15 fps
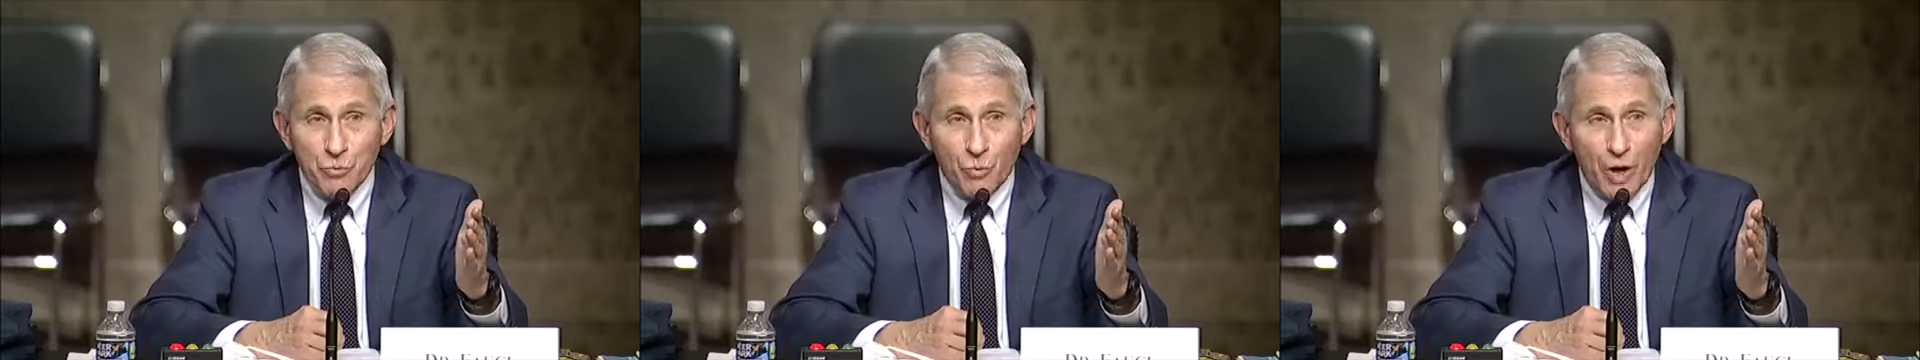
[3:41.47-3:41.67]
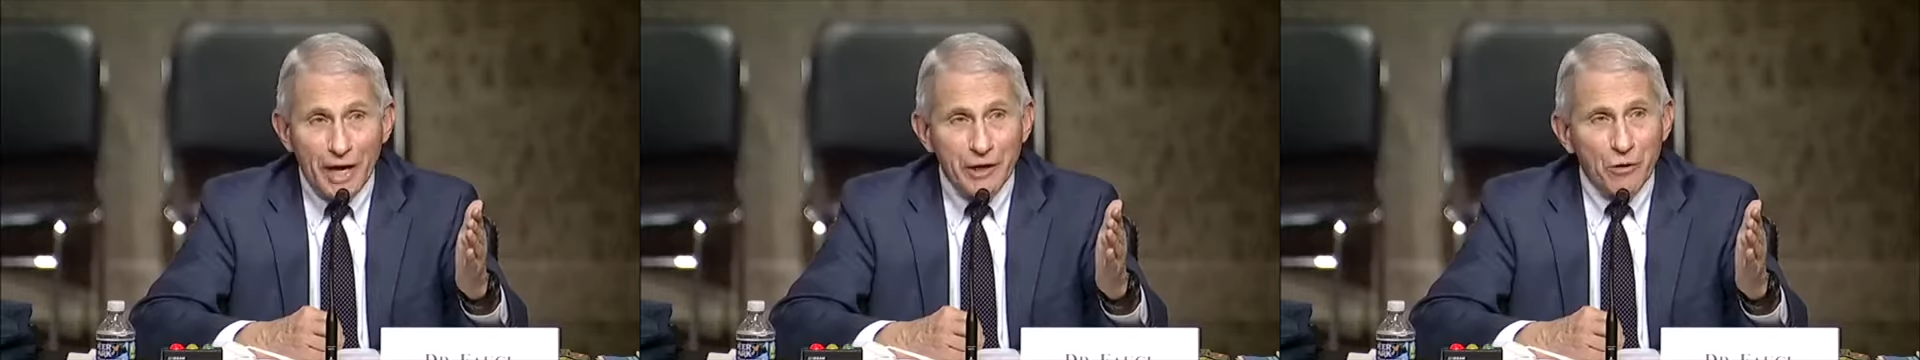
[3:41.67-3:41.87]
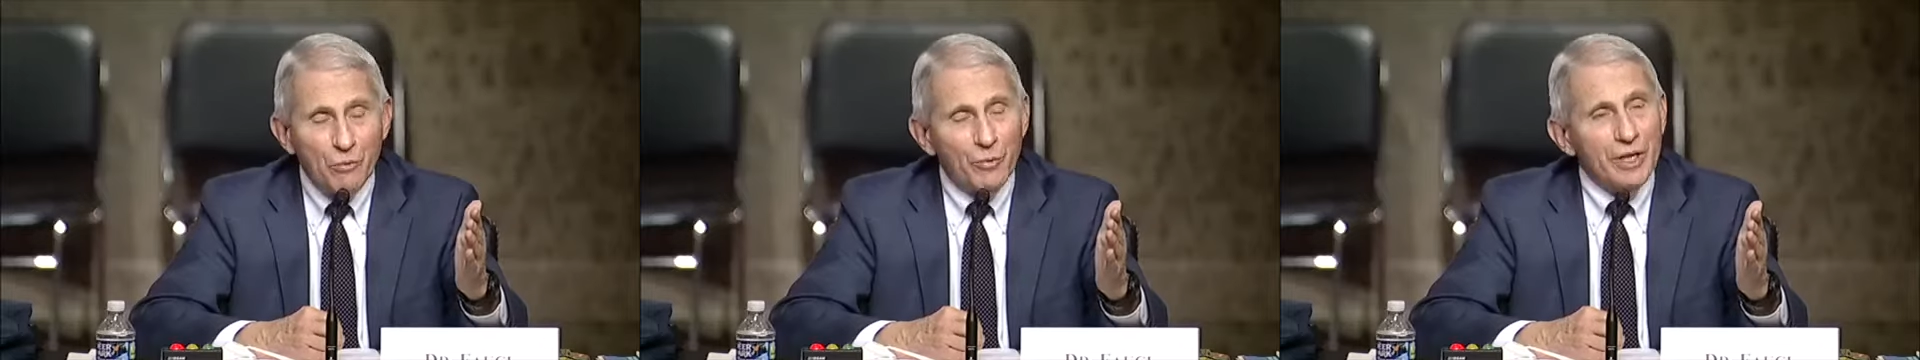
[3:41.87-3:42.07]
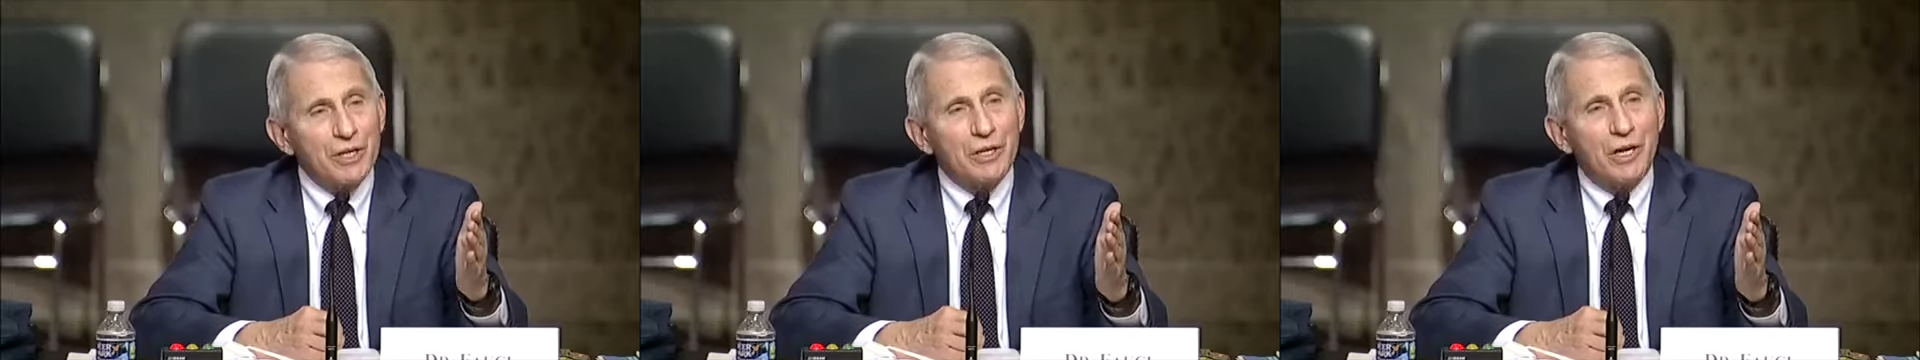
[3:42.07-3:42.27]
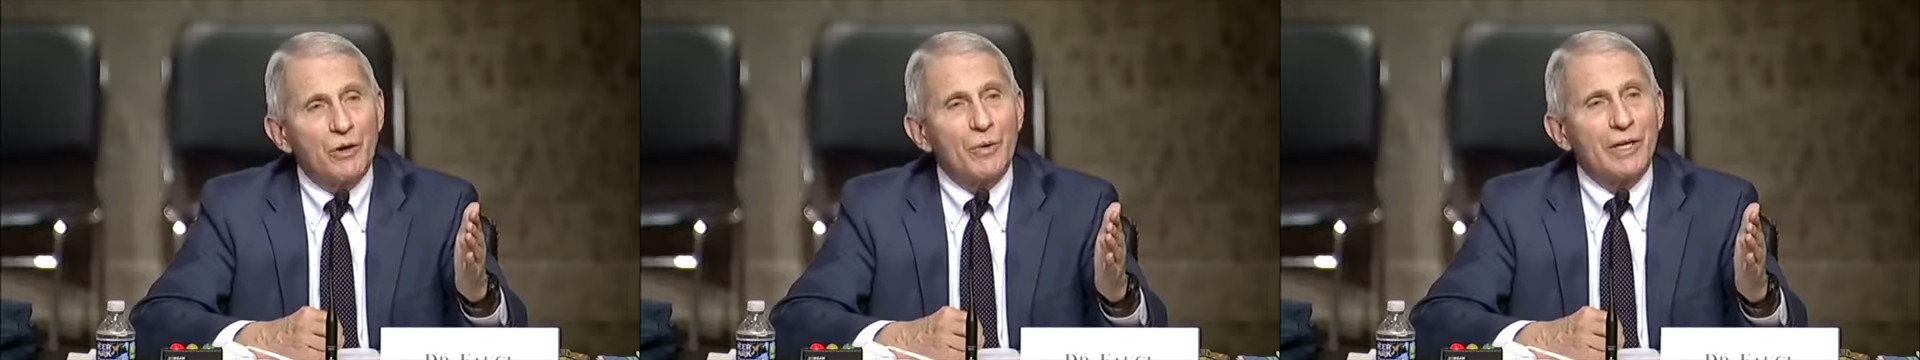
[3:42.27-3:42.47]
Why don't we
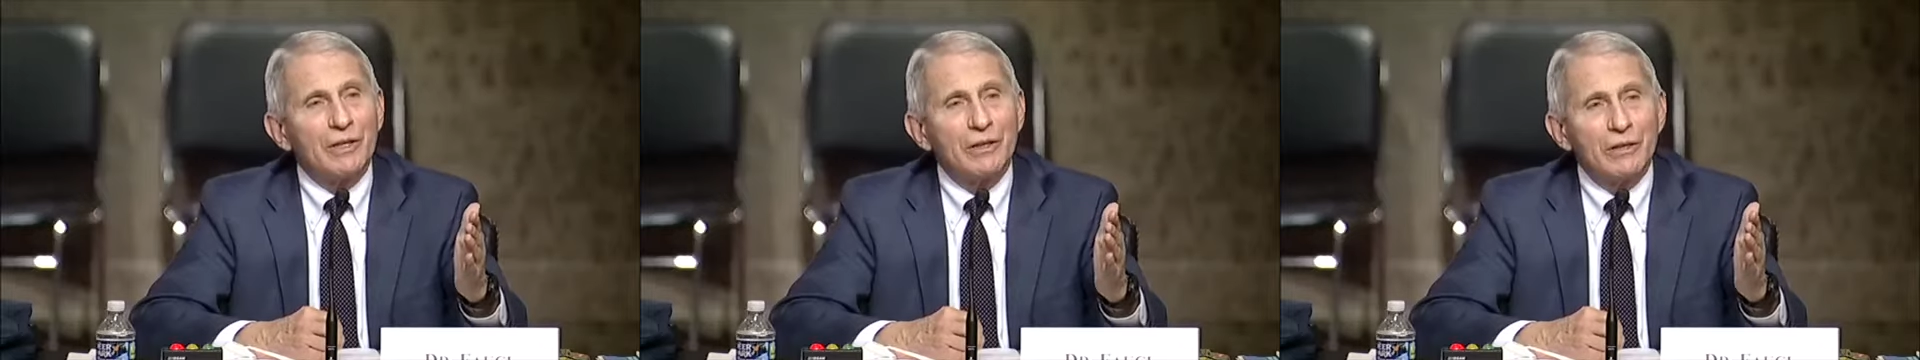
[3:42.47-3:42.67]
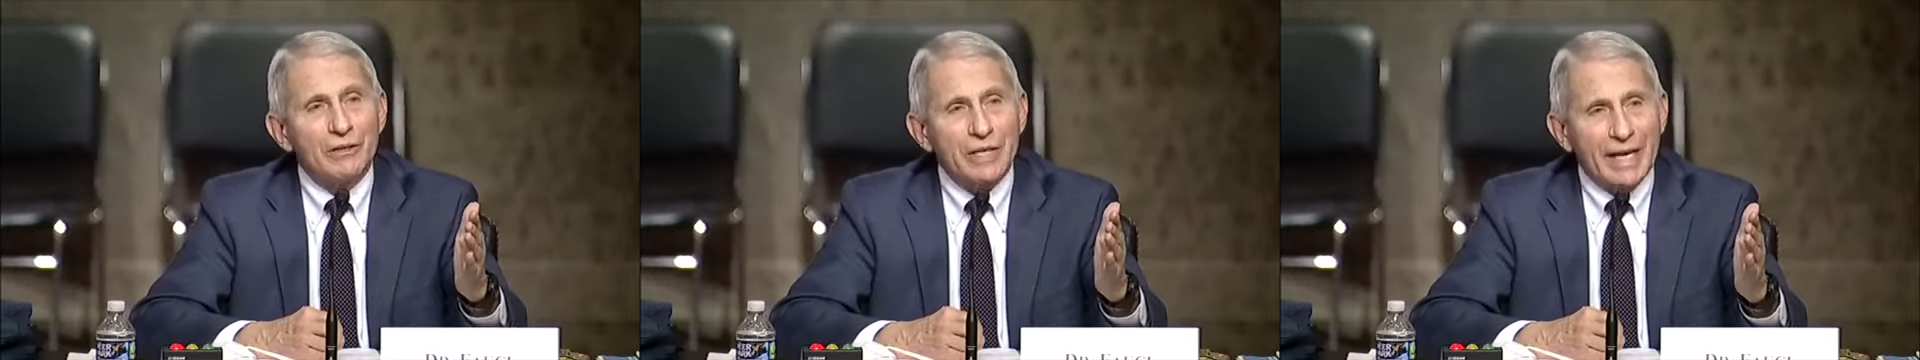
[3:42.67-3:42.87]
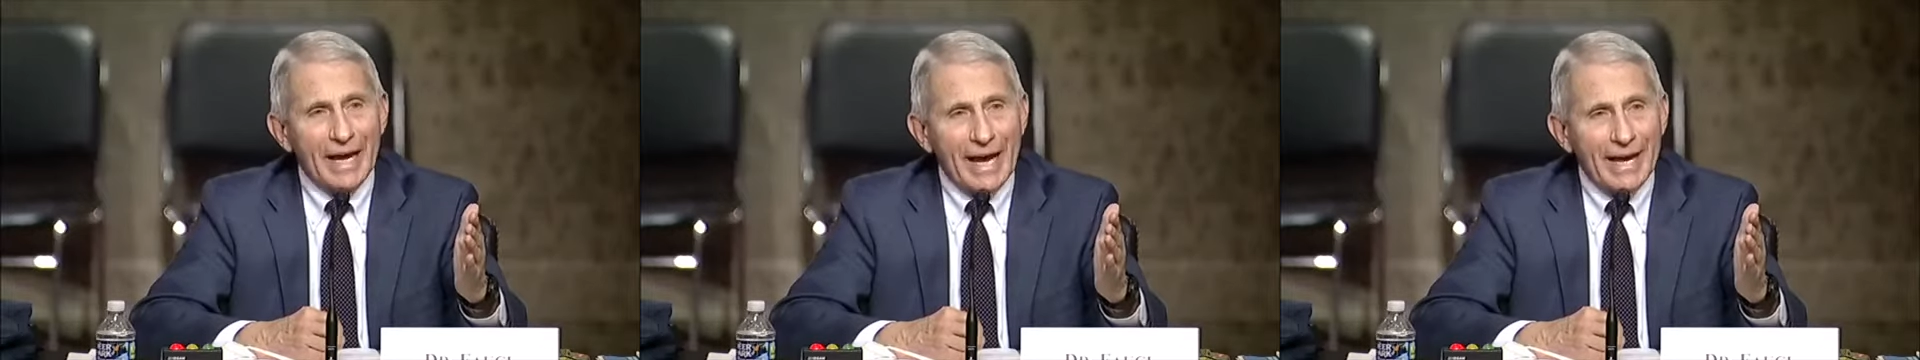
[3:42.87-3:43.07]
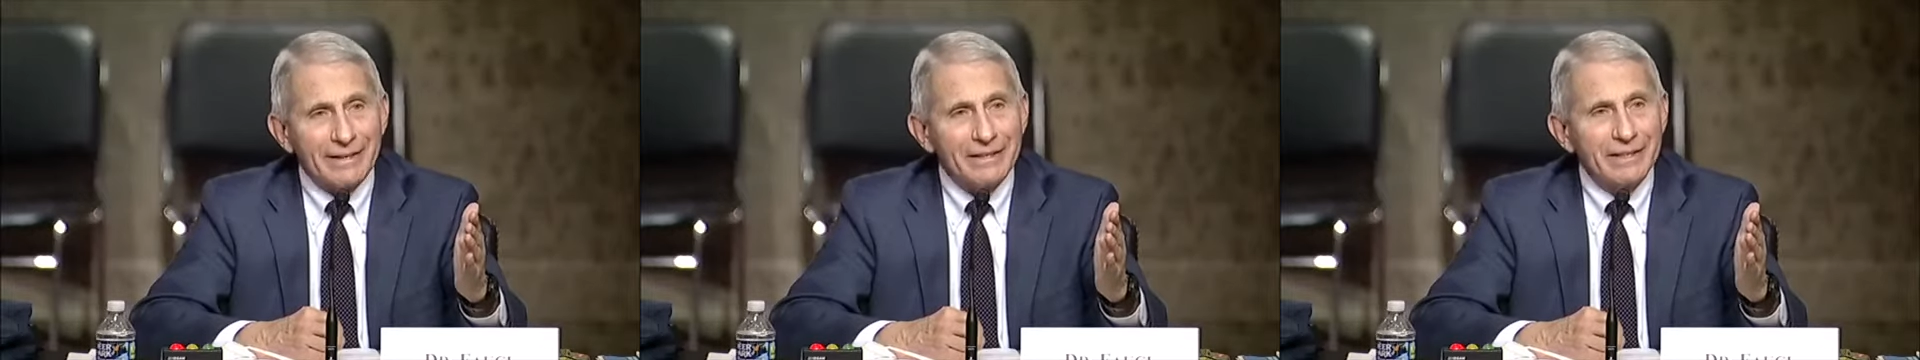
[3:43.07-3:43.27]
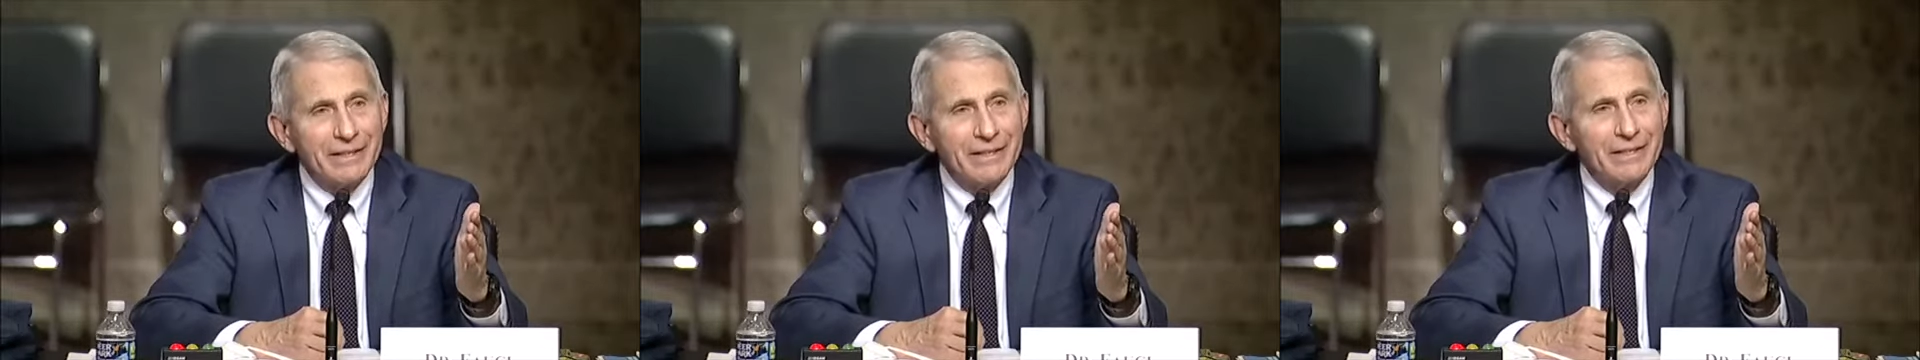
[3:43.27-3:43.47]
go and look
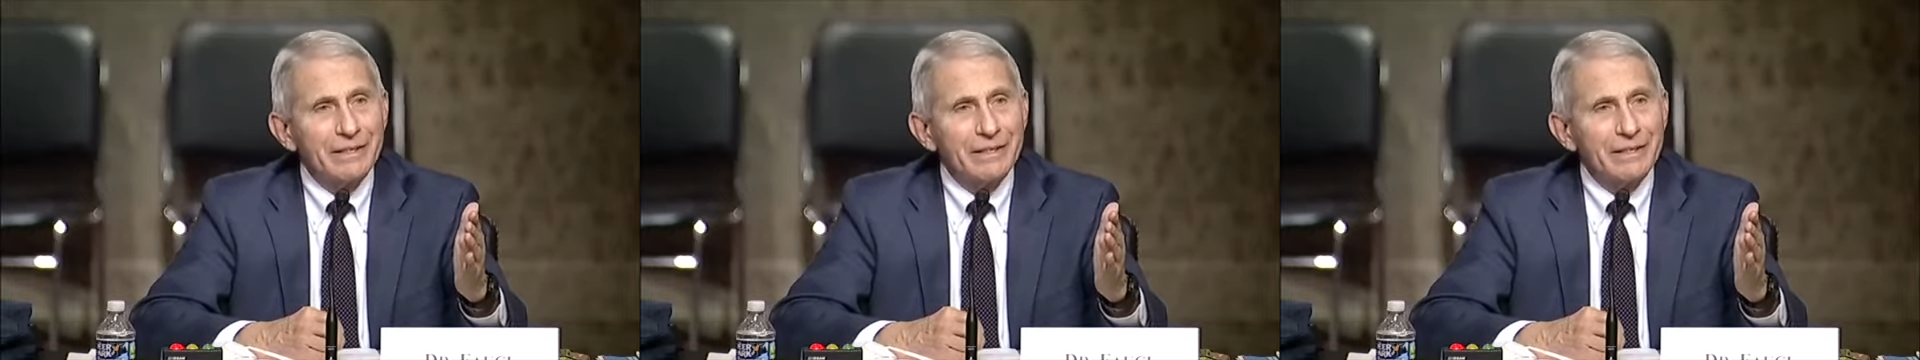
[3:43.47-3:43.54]
at